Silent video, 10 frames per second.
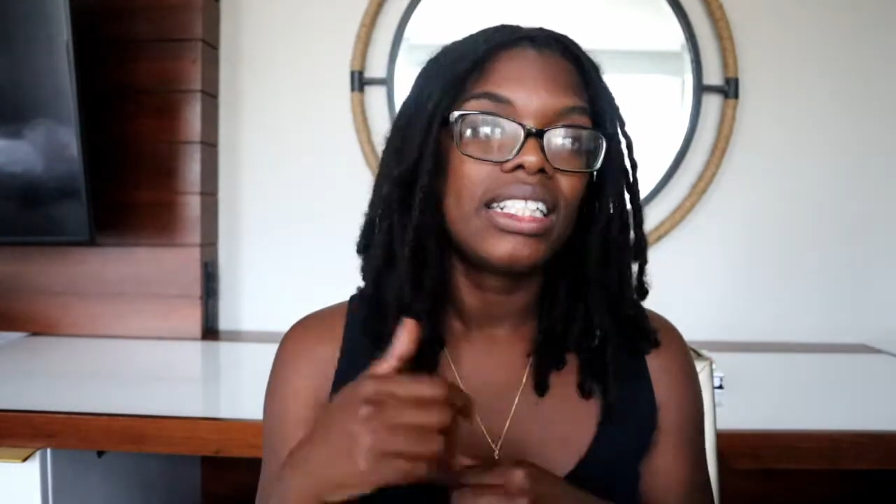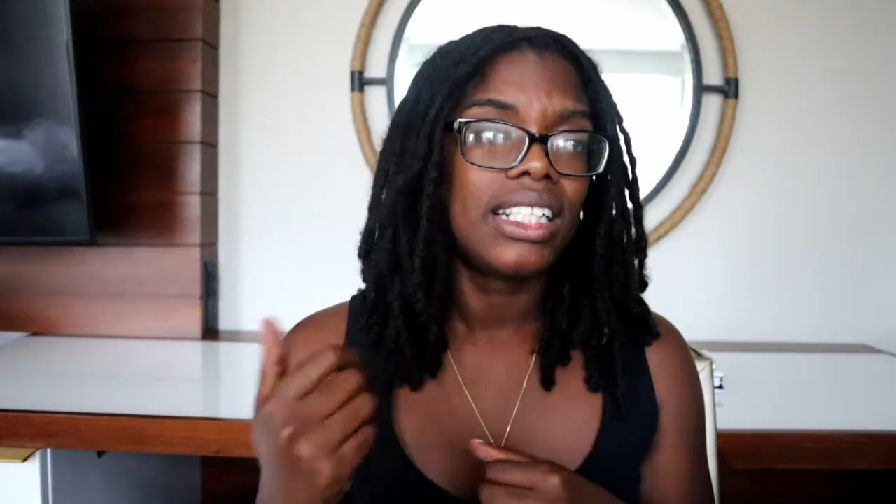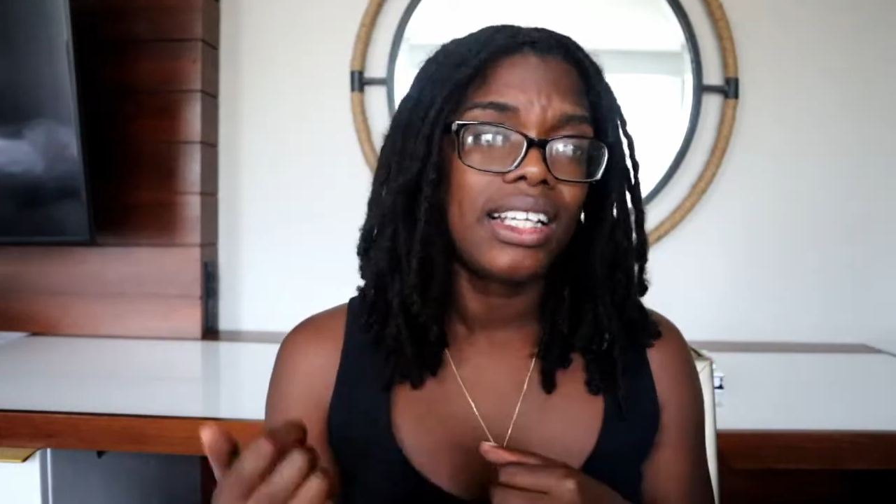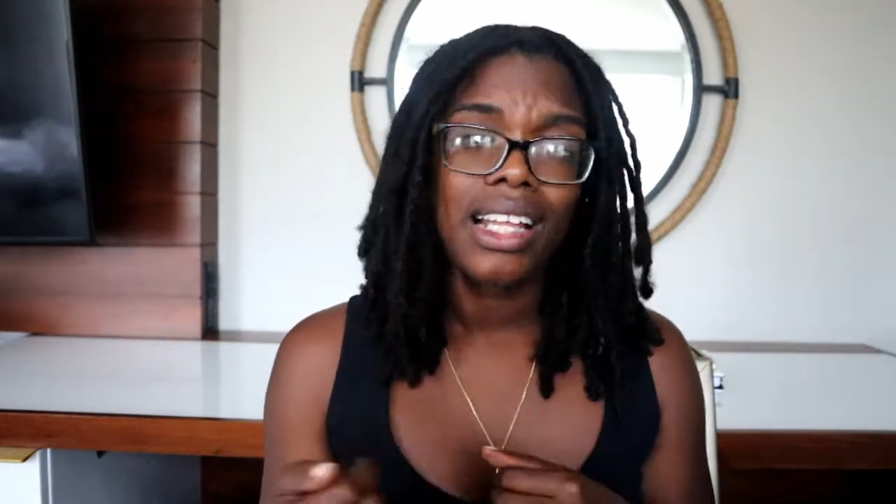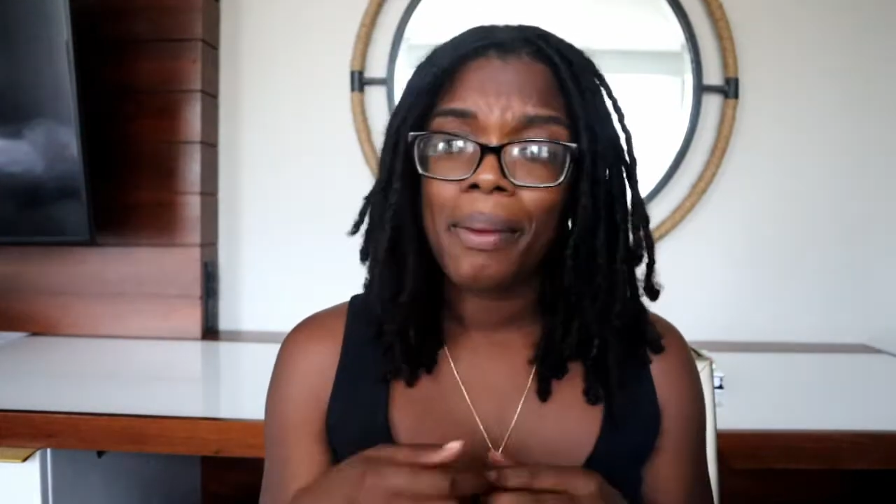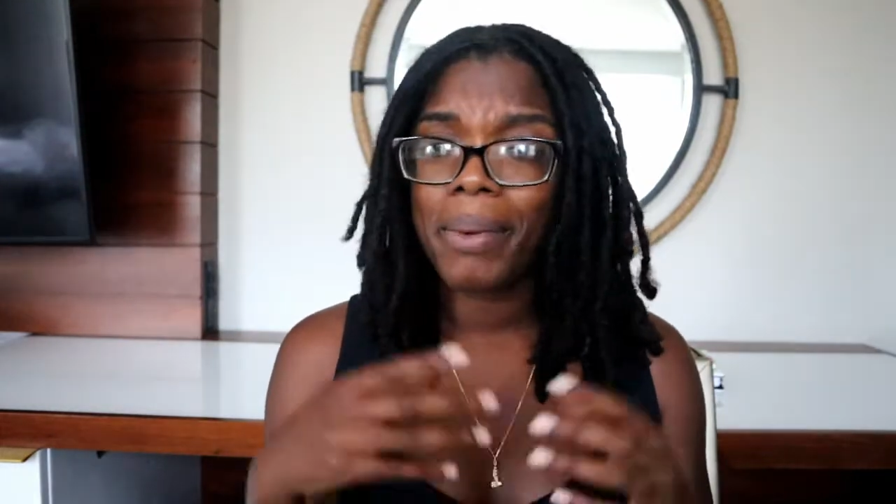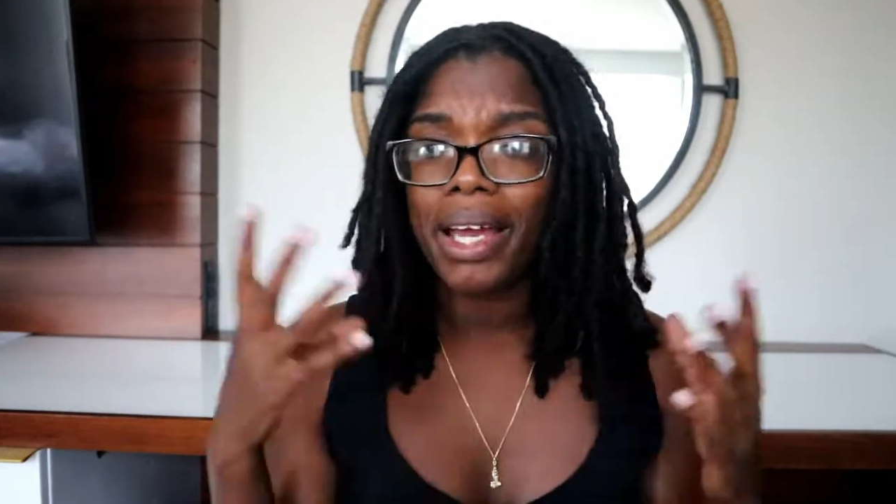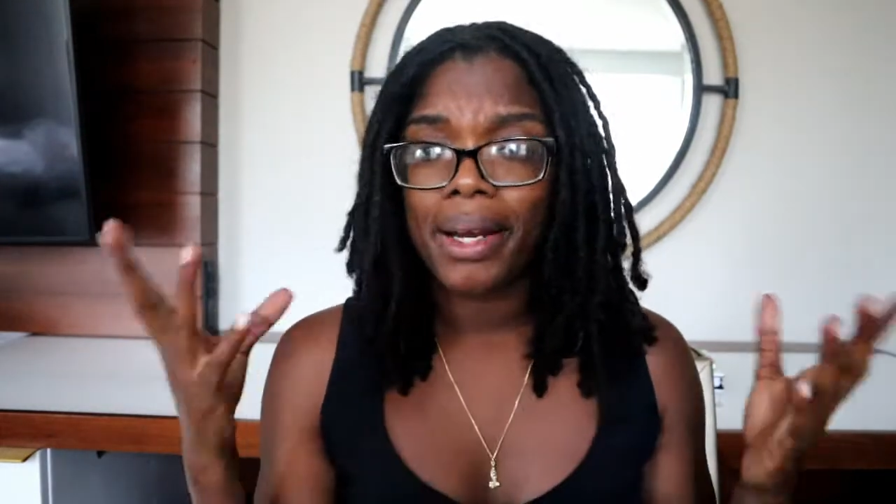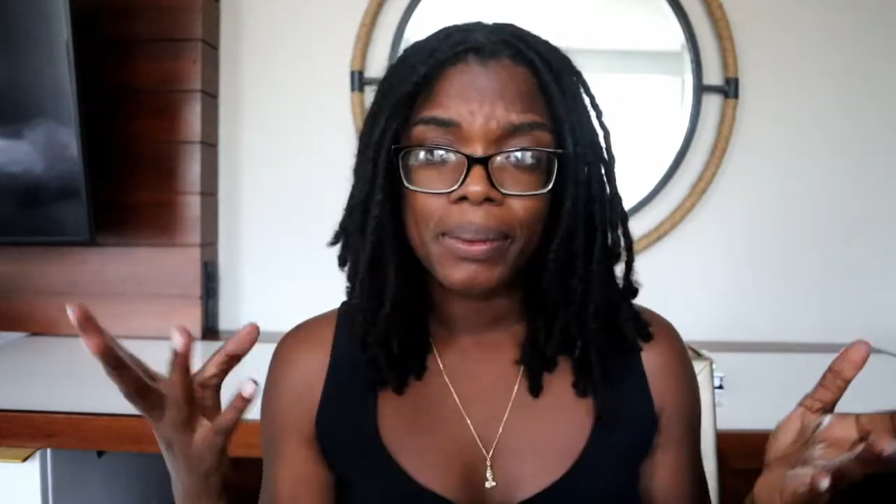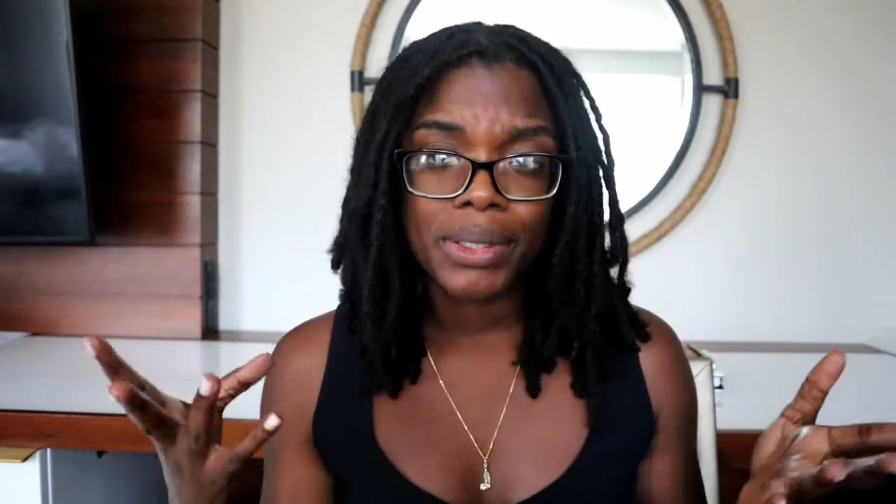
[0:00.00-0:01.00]
Did that, my
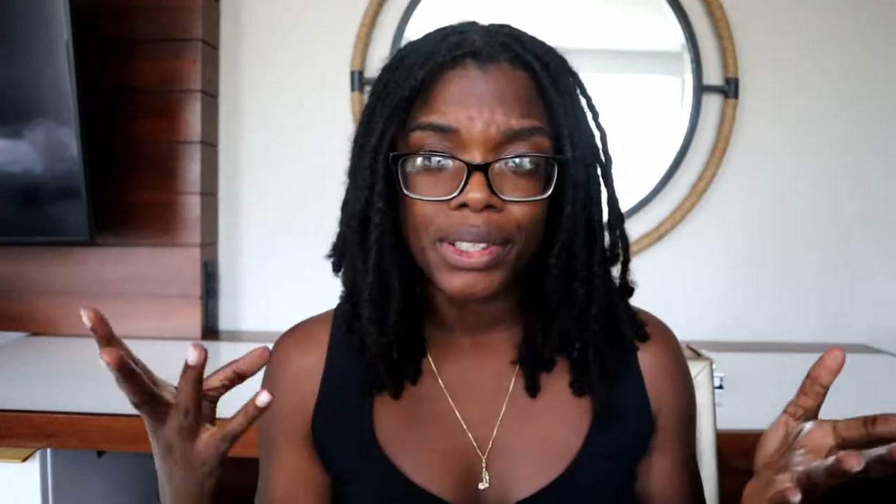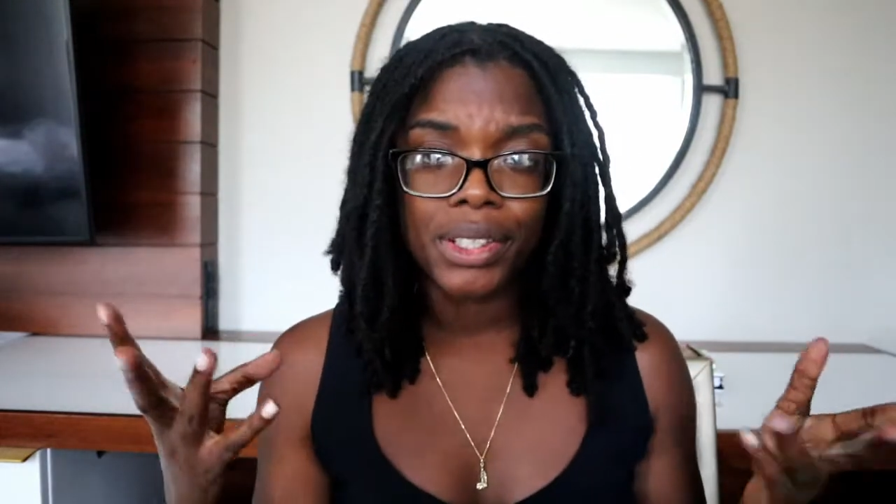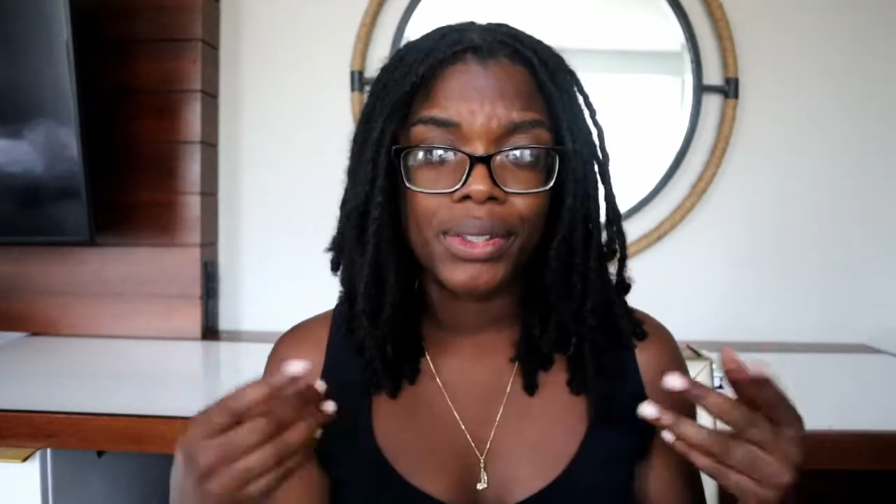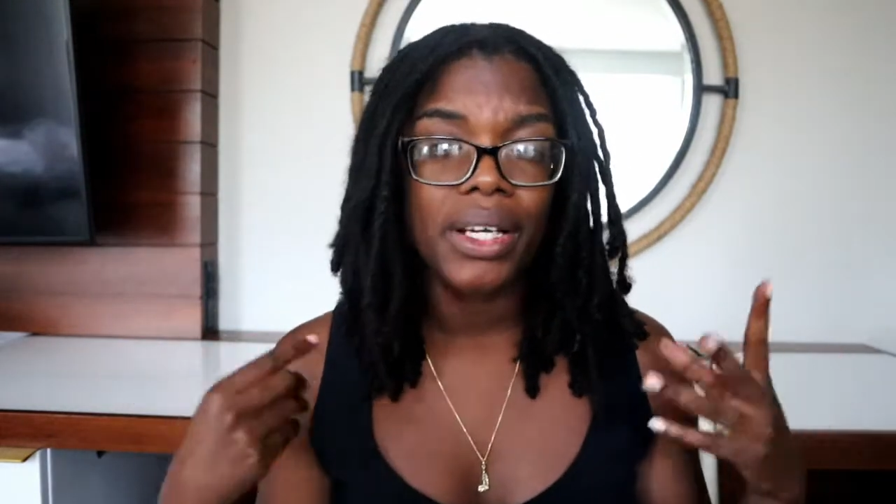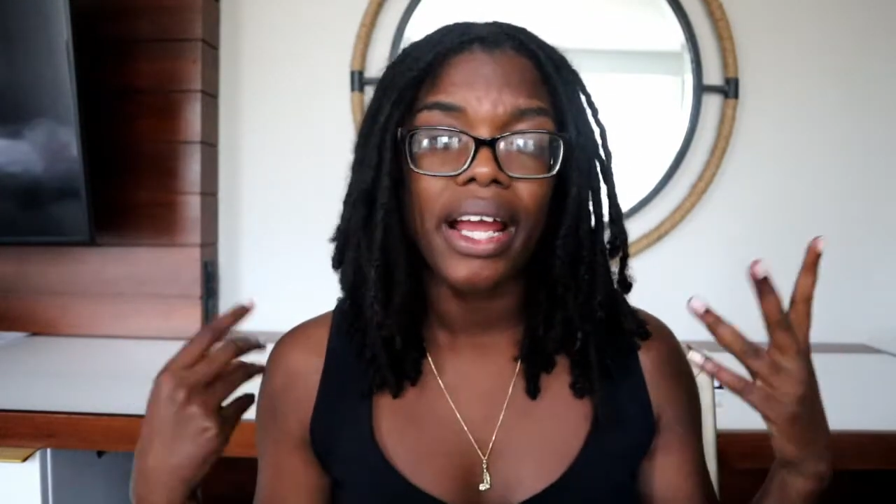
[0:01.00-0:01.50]
hair was cute,